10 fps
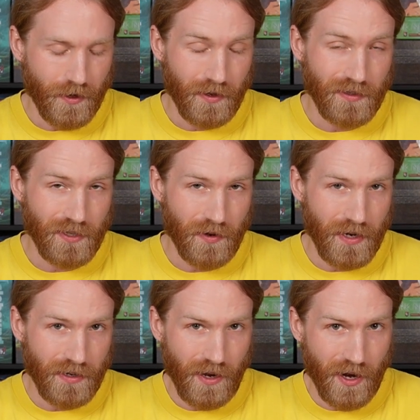So
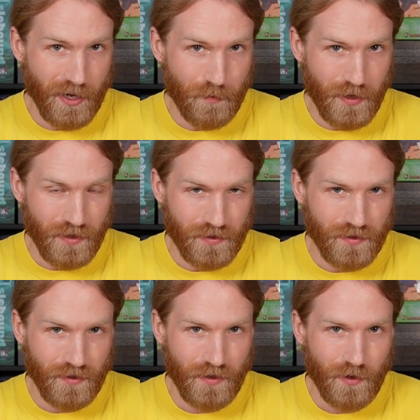in Honey Buzz,